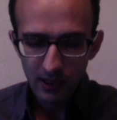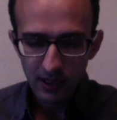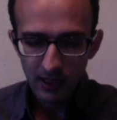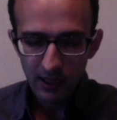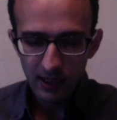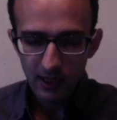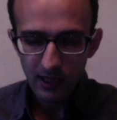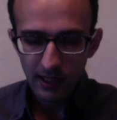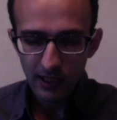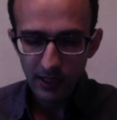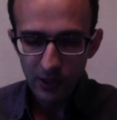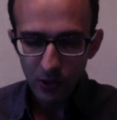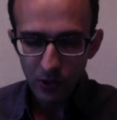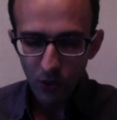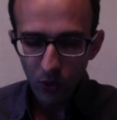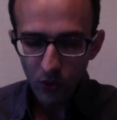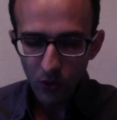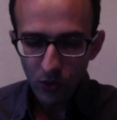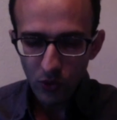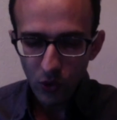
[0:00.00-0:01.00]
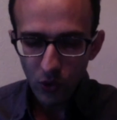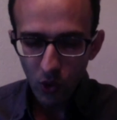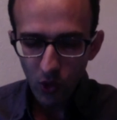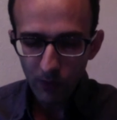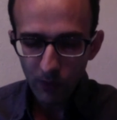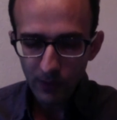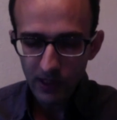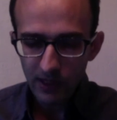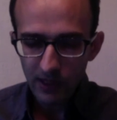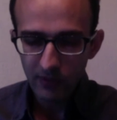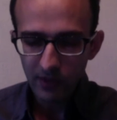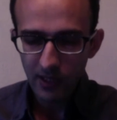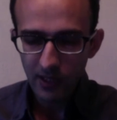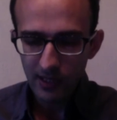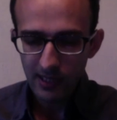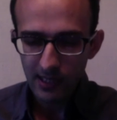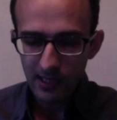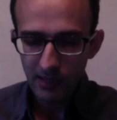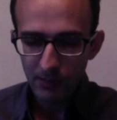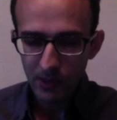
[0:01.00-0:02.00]
its own normative
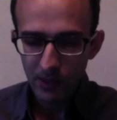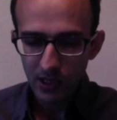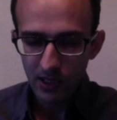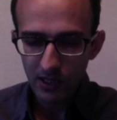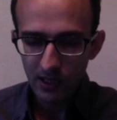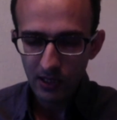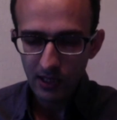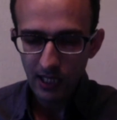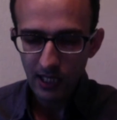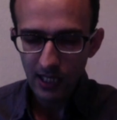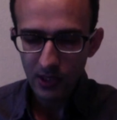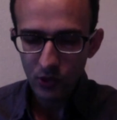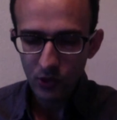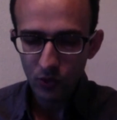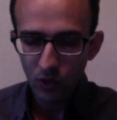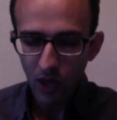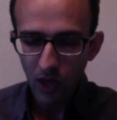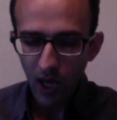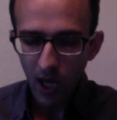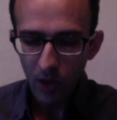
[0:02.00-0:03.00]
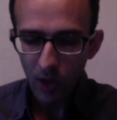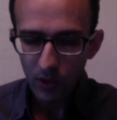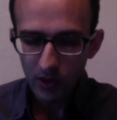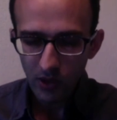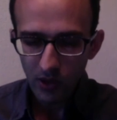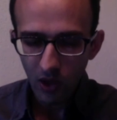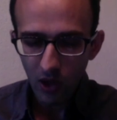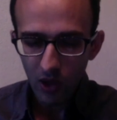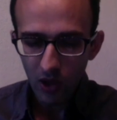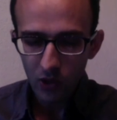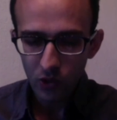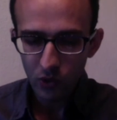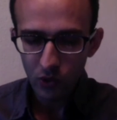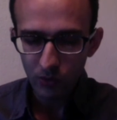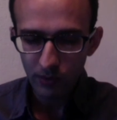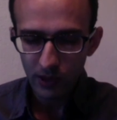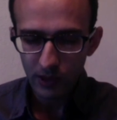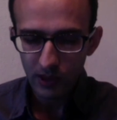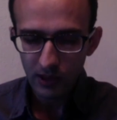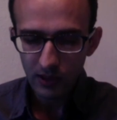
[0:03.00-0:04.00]
conception as to how it ought to
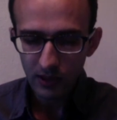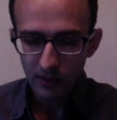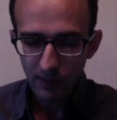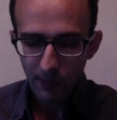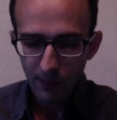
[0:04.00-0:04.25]
be,